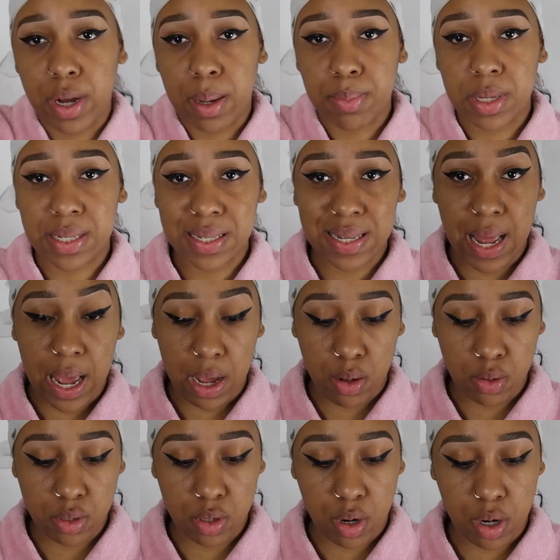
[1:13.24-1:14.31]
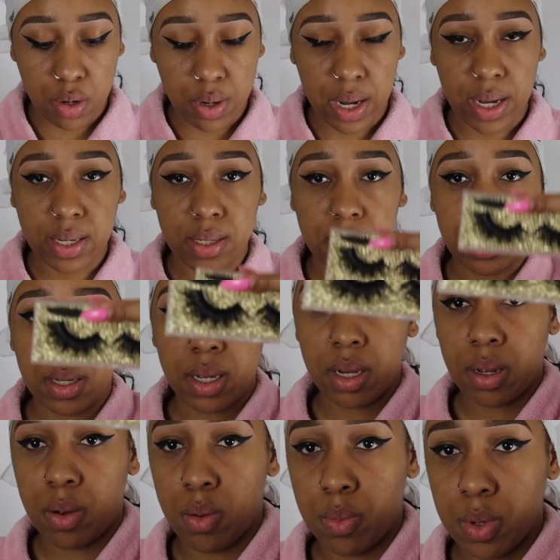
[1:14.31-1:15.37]
up the style, sorry you guys,
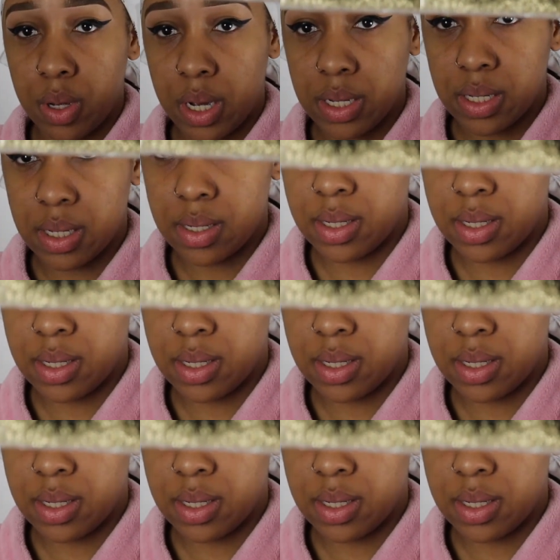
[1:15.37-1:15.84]
I hope you guys can